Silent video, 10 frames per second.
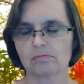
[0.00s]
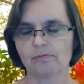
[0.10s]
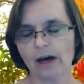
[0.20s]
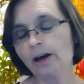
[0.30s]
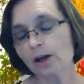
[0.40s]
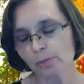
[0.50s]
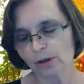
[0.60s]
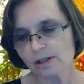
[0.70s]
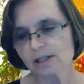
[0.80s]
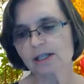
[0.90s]

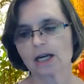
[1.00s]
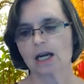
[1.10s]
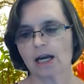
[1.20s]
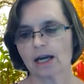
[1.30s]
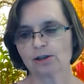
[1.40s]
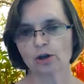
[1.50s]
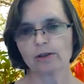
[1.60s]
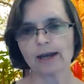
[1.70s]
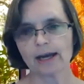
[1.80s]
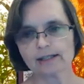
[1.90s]
valuables. And so
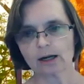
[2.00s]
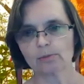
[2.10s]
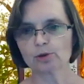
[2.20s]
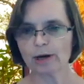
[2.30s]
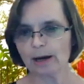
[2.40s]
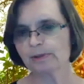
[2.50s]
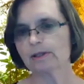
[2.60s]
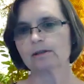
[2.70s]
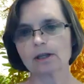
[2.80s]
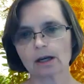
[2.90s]
they set up traps
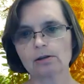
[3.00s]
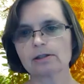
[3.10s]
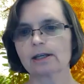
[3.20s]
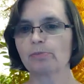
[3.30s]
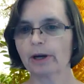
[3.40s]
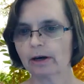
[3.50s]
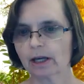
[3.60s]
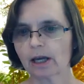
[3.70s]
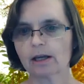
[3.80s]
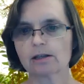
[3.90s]
and tunnels and
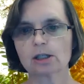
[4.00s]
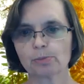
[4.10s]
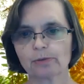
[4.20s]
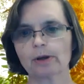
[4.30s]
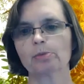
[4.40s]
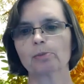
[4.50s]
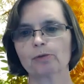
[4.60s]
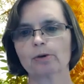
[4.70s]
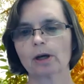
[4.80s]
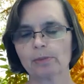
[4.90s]
barricades to prevent people
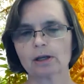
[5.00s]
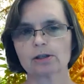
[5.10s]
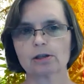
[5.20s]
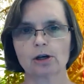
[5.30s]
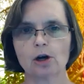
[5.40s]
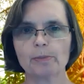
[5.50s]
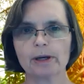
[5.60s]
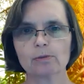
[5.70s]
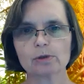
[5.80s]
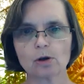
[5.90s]
from coming into their home. And
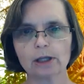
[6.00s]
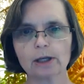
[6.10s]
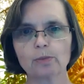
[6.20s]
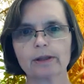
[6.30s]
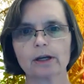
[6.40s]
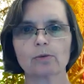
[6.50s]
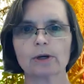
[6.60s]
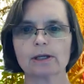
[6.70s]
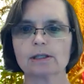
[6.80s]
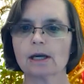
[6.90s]
it was only when there
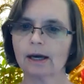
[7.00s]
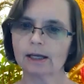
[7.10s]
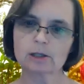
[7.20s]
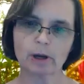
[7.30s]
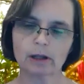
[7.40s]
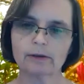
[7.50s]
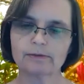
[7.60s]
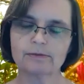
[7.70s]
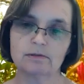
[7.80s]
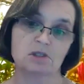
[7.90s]
was a smell
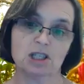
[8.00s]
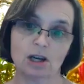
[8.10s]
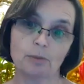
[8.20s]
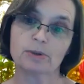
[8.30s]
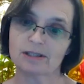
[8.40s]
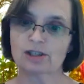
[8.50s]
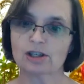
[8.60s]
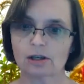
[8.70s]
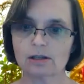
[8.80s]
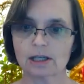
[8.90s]
of
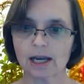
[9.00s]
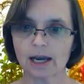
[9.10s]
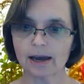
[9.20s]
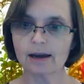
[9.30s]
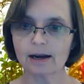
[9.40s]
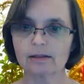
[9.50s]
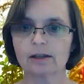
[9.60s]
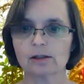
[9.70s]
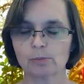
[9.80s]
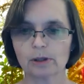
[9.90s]
decomposition and decay
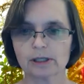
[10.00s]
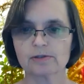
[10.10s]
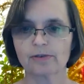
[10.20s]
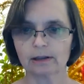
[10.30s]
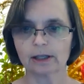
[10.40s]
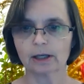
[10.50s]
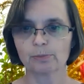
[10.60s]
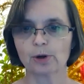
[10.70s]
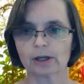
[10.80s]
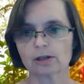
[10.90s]
that the police finally
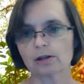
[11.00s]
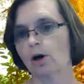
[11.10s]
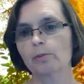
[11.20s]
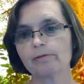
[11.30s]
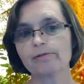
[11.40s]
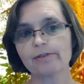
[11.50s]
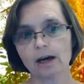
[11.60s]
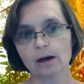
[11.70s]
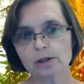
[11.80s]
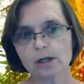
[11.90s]
broke into the home and
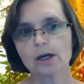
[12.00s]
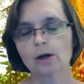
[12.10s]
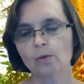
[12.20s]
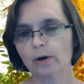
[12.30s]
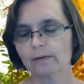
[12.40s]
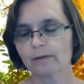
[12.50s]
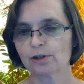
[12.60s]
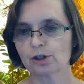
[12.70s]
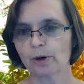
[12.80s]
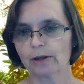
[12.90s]
found one of the
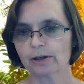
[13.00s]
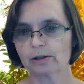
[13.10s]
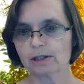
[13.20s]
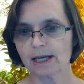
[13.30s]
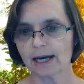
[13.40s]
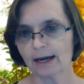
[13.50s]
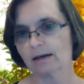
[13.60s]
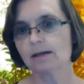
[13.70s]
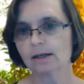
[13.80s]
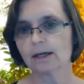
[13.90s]
two brothers
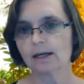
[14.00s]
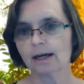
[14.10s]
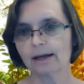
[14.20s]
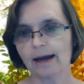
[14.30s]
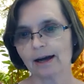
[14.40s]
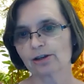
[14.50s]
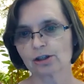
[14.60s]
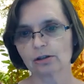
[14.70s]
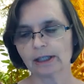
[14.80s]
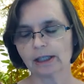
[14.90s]
dead, and
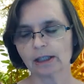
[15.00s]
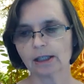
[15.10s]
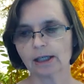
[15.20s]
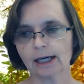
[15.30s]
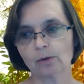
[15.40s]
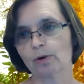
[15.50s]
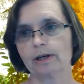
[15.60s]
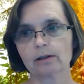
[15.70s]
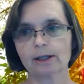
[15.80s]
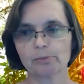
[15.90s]
actually were
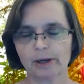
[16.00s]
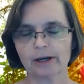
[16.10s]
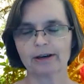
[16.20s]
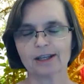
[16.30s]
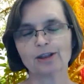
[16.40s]
nearly buried in